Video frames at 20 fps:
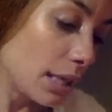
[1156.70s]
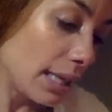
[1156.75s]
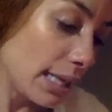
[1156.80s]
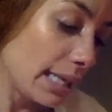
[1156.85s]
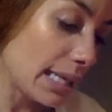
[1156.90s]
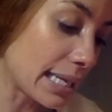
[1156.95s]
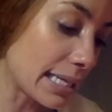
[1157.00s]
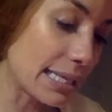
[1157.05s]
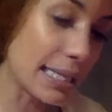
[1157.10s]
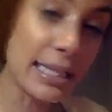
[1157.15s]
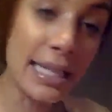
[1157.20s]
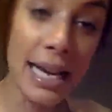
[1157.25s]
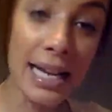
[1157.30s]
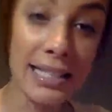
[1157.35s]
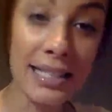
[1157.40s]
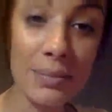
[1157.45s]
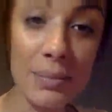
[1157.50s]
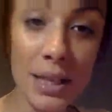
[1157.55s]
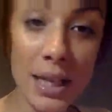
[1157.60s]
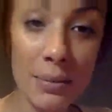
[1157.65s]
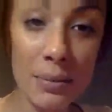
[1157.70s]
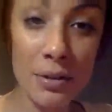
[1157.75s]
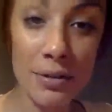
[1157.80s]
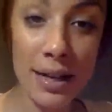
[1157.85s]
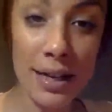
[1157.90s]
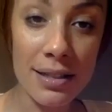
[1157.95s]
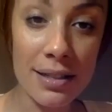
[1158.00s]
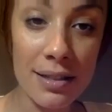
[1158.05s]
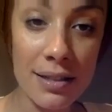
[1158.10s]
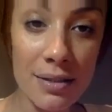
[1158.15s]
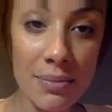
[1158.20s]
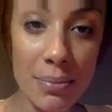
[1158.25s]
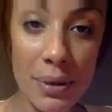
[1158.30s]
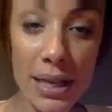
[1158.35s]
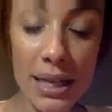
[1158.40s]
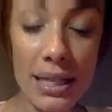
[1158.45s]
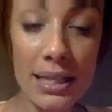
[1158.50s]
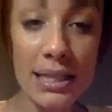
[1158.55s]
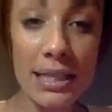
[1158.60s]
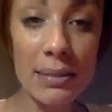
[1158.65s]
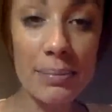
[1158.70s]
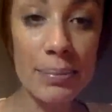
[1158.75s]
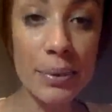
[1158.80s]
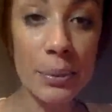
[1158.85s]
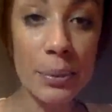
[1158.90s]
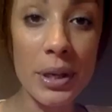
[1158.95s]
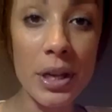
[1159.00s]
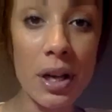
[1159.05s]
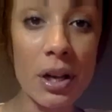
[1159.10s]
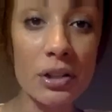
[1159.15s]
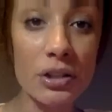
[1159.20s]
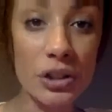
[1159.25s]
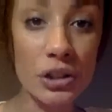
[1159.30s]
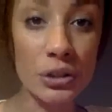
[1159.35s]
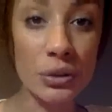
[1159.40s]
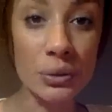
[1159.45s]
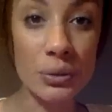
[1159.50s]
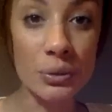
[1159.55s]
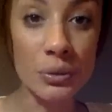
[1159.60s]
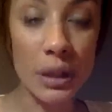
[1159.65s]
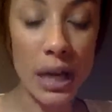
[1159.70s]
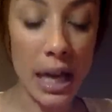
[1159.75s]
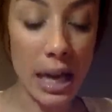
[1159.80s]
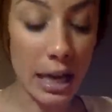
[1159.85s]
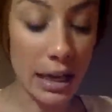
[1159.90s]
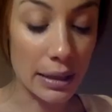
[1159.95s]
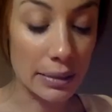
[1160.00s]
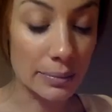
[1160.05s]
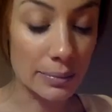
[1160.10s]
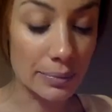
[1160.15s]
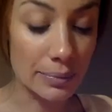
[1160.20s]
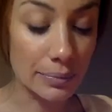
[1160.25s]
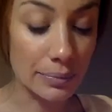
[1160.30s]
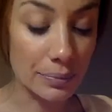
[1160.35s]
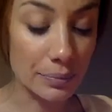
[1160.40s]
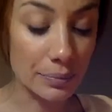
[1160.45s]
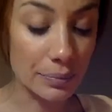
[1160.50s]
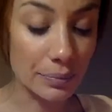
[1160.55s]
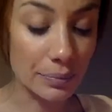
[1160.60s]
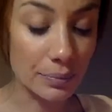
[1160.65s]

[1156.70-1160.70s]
He needs to take some time to rest. Plain and simple. We all do. I'll